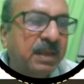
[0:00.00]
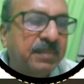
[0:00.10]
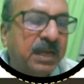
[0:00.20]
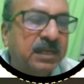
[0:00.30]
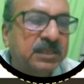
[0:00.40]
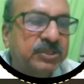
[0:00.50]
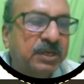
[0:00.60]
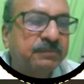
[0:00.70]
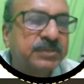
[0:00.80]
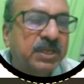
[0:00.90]
chemical
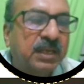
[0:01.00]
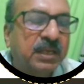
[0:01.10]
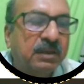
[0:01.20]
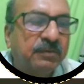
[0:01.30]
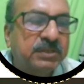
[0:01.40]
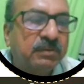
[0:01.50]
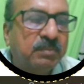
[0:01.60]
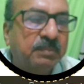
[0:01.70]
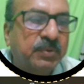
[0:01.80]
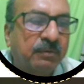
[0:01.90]
shifts which will
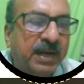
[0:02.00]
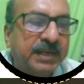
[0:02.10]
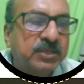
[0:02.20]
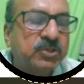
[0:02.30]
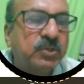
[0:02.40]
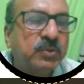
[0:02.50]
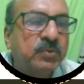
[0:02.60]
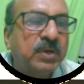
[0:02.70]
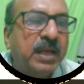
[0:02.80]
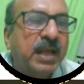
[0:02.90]
be provided to you,